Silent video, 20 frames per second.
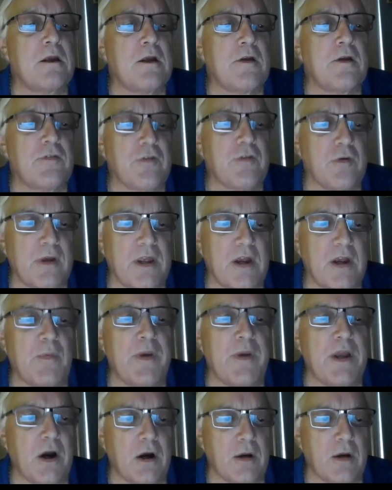So here
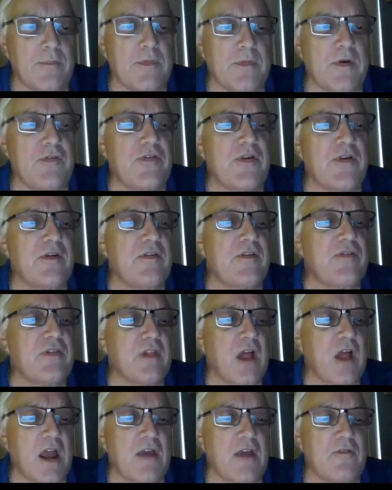we are, Music is
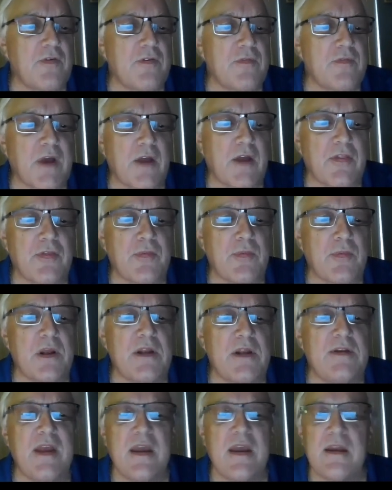Life. We've got
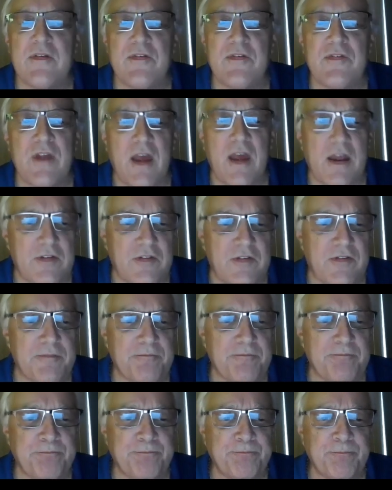three data sets.
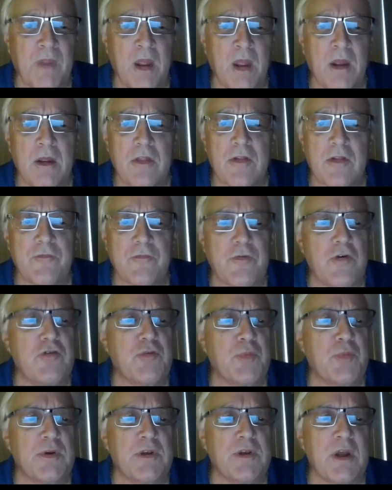The
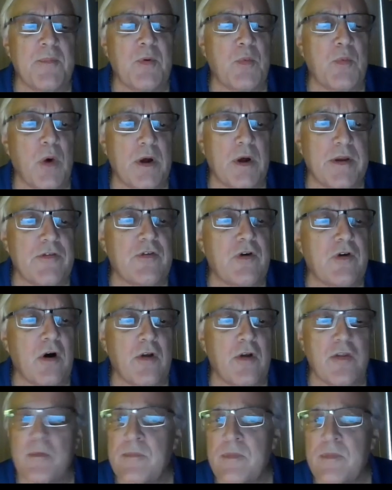first one, number one, is
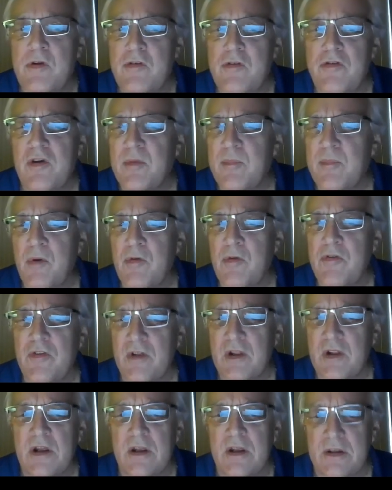called the Music
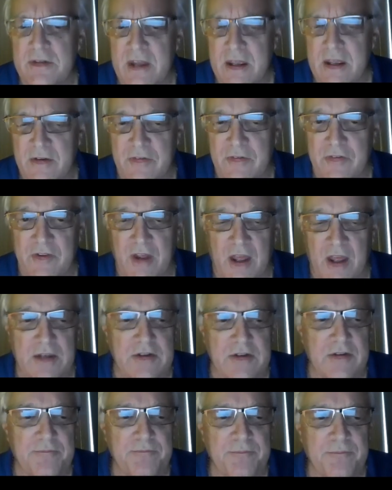Mozilla data set.
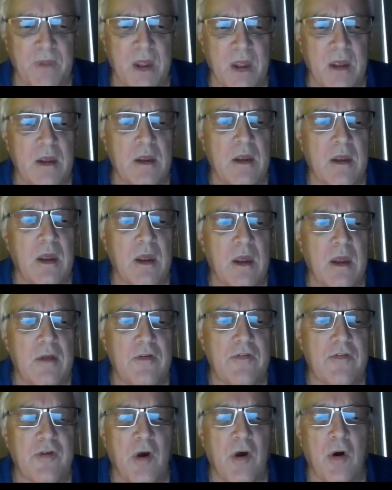
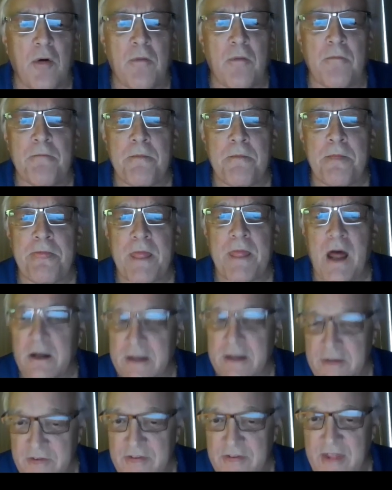So I'll
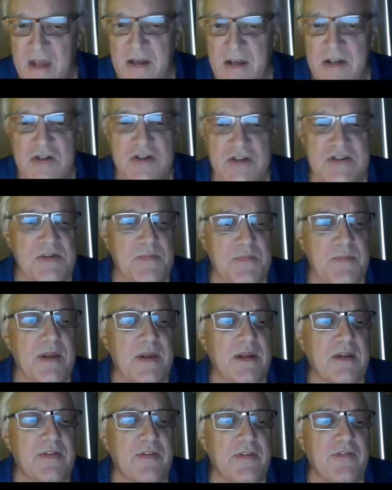get to that in just a
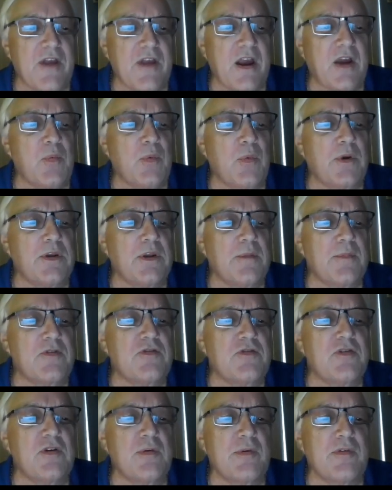minute. The second one, number
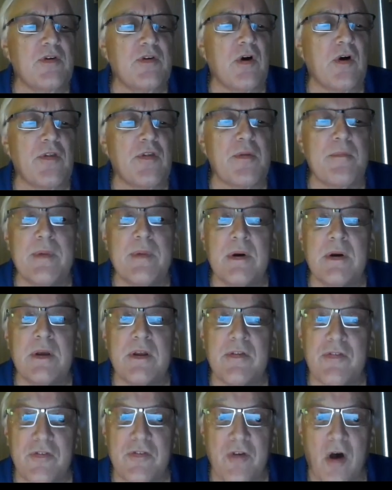two, is called the
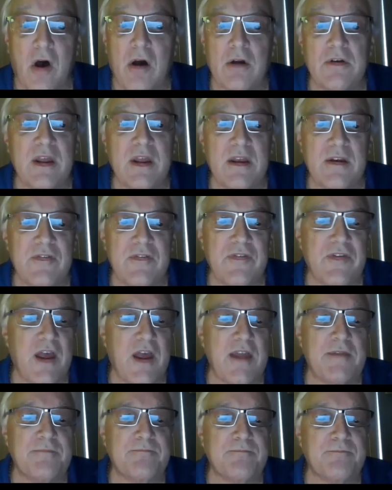Million Song data
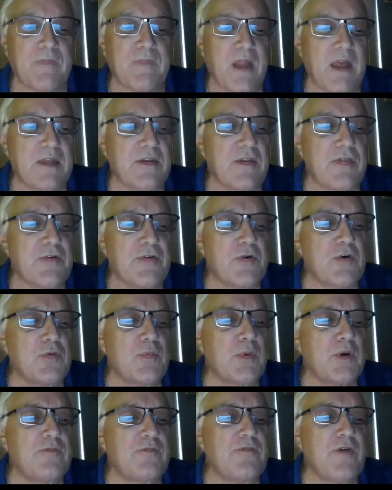set. And the third
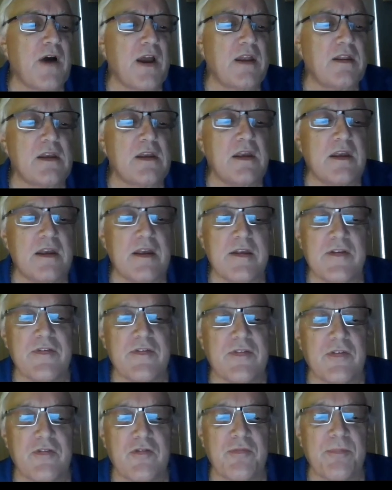one, finally, is
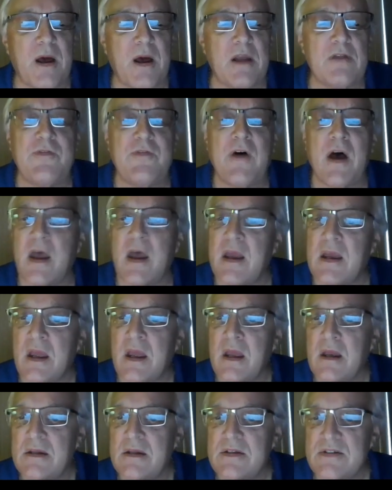the Spotify
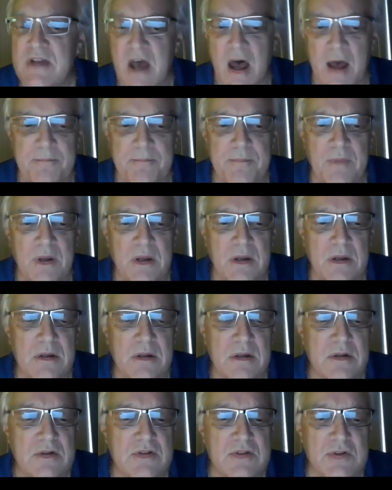Top
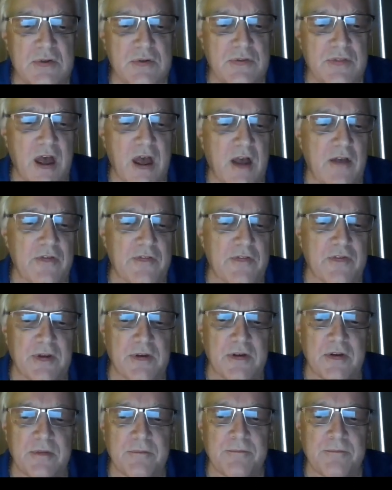2000.